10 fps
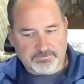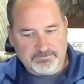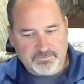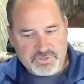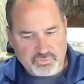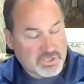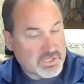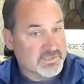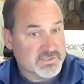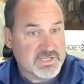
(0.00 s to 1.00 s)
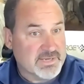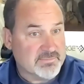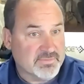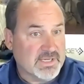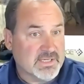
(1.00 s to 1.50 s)
So it's
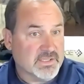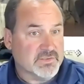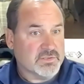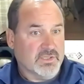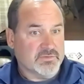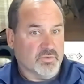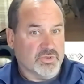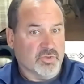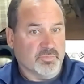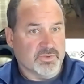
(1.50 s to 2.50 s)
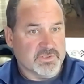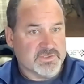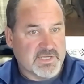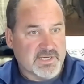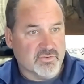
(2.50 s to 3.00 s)
kind of the same thing. That's
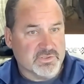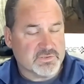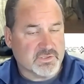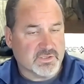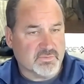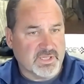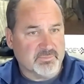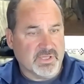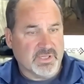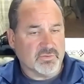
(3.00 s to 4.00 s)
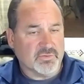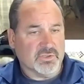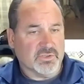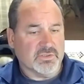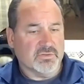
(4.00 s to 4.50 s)
when you're putting the side dress on, when
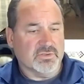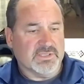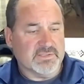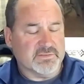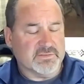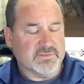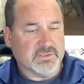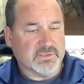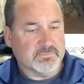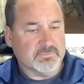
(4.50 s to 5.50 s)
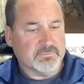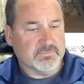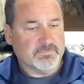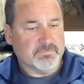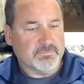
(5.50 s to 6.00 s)
that plant's really utilizing it.